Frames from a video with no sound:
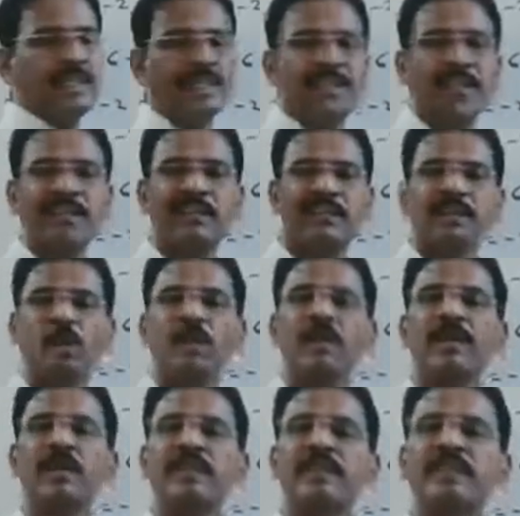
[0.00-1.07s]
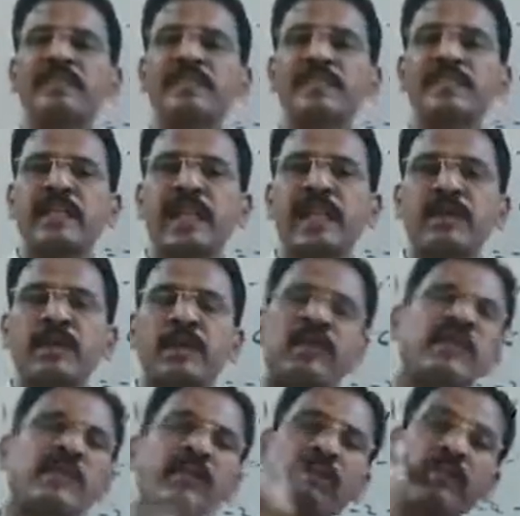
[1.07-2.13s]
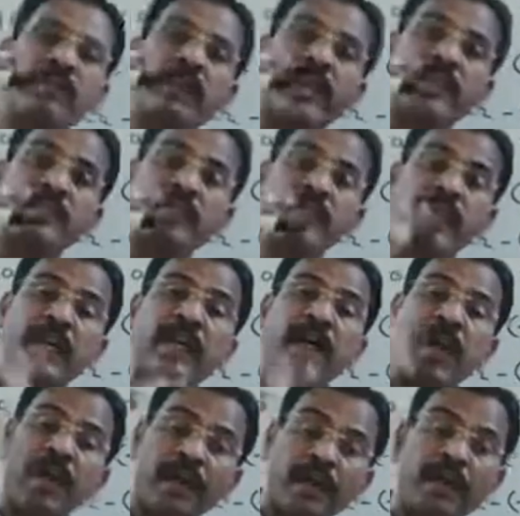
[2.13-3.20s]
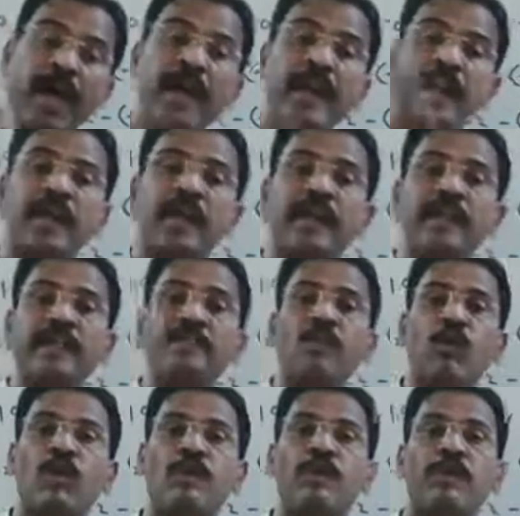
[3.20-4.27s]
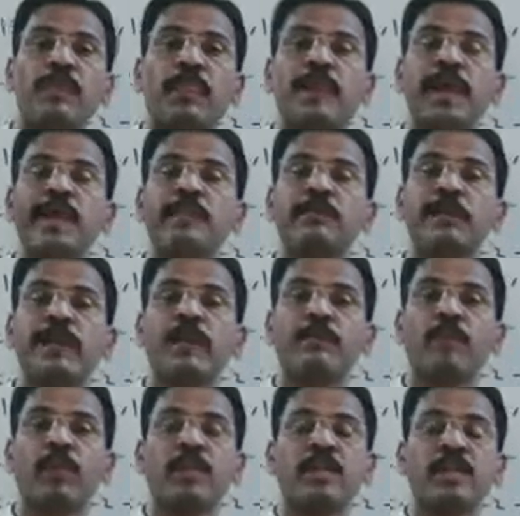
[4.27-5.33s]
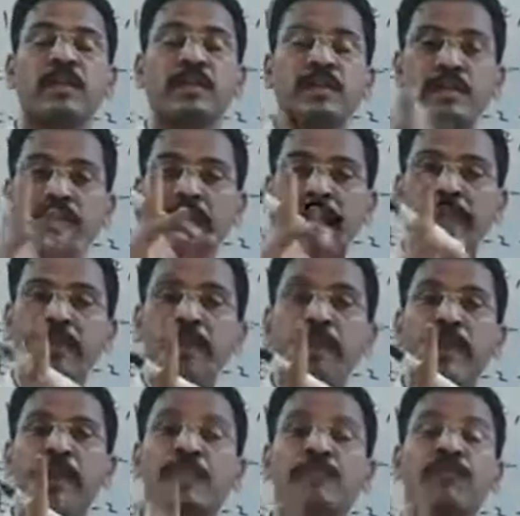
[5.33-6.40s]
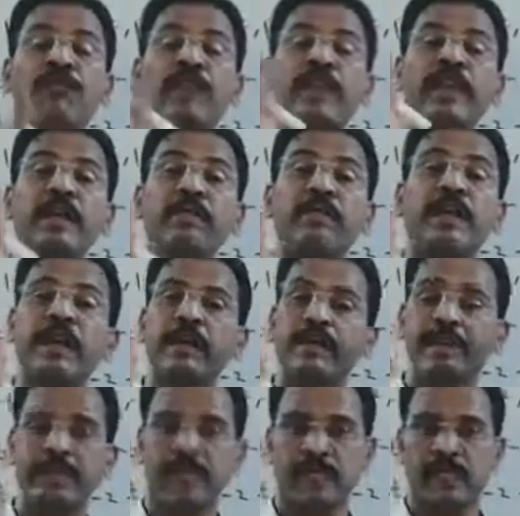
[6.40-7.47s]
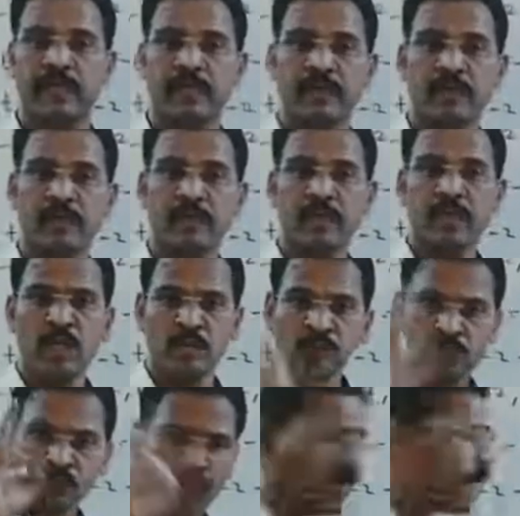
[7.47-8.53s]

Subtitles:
that common difference is same, then we can say directly it is what? Arithmetic progression. That makes very big mistake. So